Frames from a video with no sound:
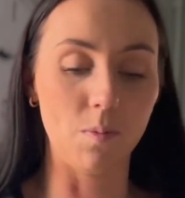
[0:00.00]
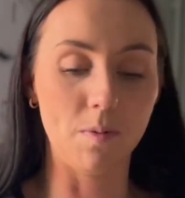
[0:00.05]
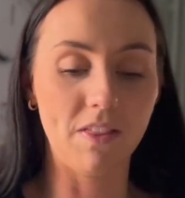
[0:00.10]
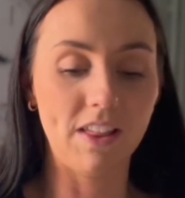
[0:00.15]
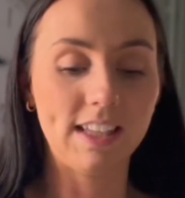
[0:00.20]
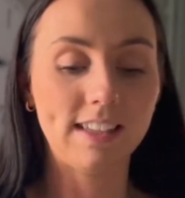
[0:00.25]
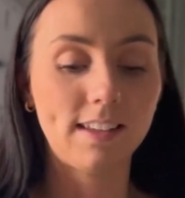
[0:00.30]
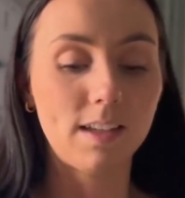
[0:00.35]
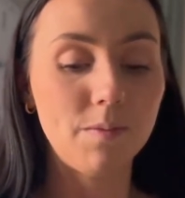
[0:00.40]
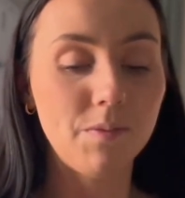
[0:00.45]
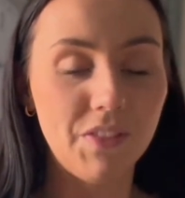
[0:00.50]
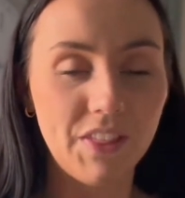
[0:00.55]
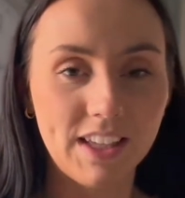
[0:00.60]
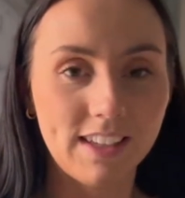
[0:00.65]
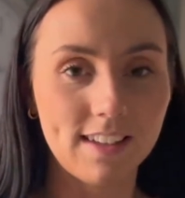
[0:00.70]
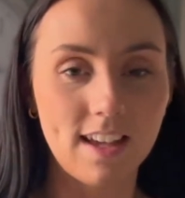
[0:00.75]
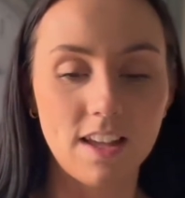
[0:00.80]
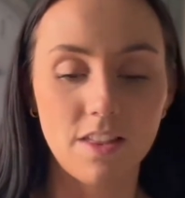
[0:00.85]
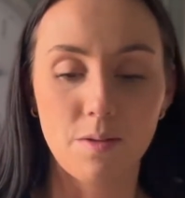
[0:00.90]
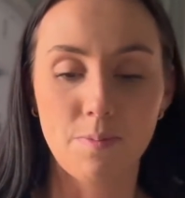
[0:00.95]
But there's some
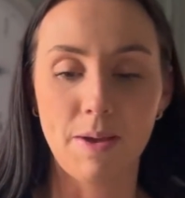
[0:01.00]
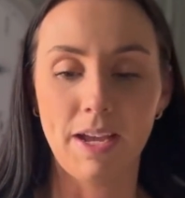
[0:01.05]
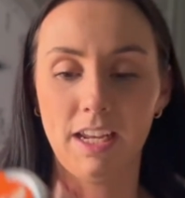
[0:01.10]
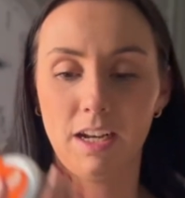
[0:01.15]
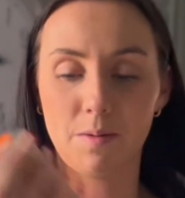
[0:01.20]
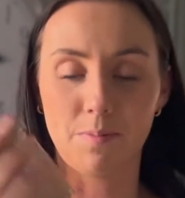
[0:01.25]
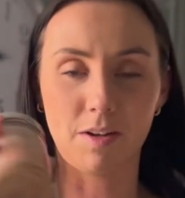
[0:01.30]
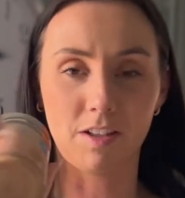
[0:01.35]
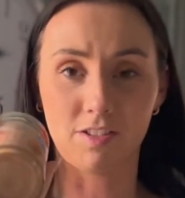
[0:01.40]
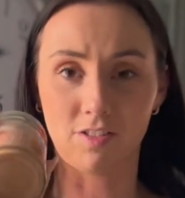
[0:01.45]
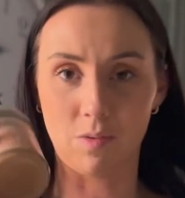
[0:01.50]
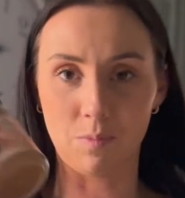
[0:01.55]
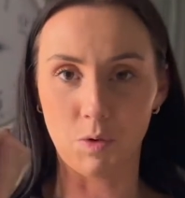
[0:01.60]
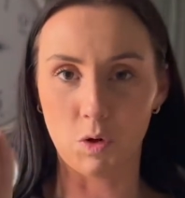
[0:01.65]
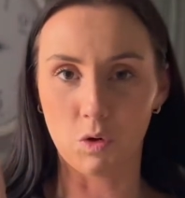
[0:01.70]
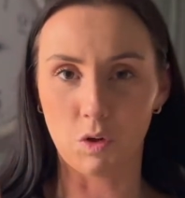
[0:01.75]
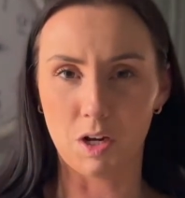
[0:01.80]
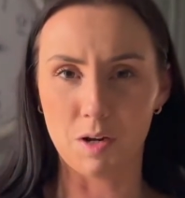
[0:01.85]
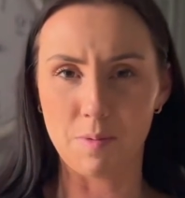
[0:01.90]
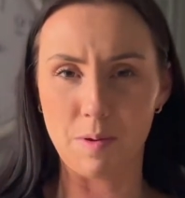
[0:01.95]
things like the peanut butter, I'm not
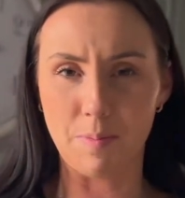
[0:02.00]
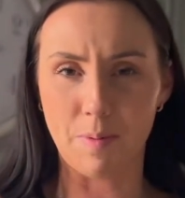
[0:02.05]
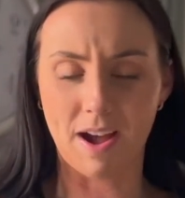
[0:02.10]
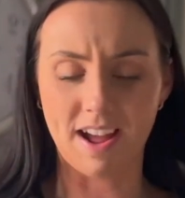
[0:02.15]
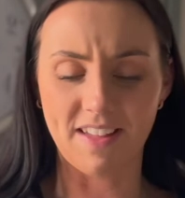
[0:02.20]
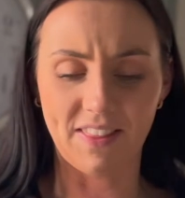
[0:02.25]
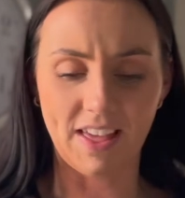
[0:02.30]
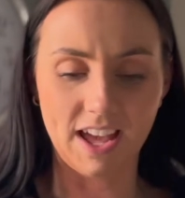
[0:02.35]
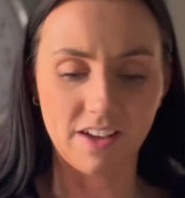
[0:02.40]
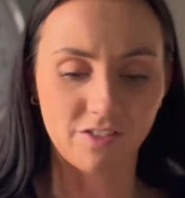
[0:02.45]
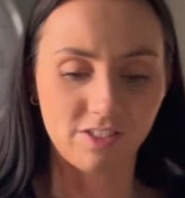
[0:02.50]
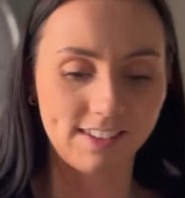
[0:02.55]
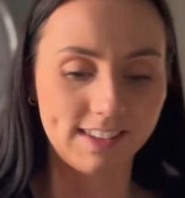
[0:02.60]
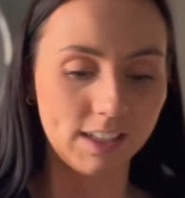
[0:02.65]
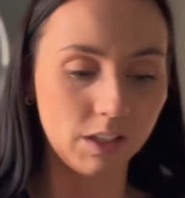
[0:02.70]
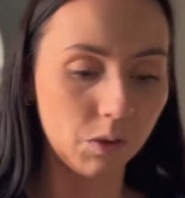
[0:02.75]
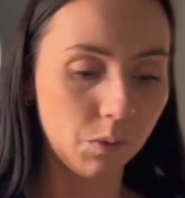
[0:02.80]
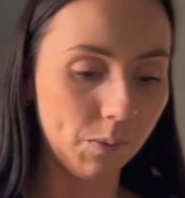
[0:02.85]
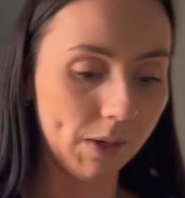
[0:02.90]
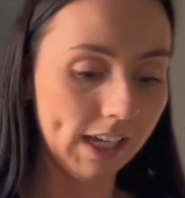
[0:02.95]
going to be buying that every
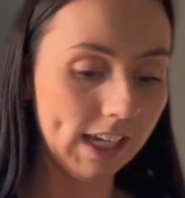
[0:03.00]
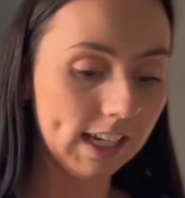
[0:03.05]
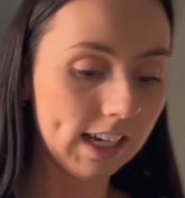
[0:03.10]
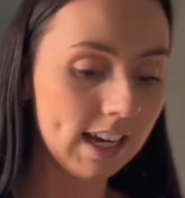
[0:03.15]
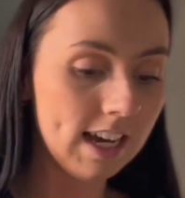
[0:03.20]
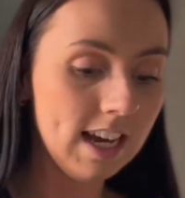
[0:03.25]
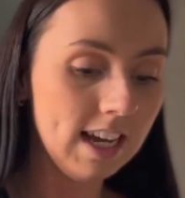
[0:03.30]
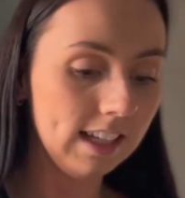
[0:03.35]
single week.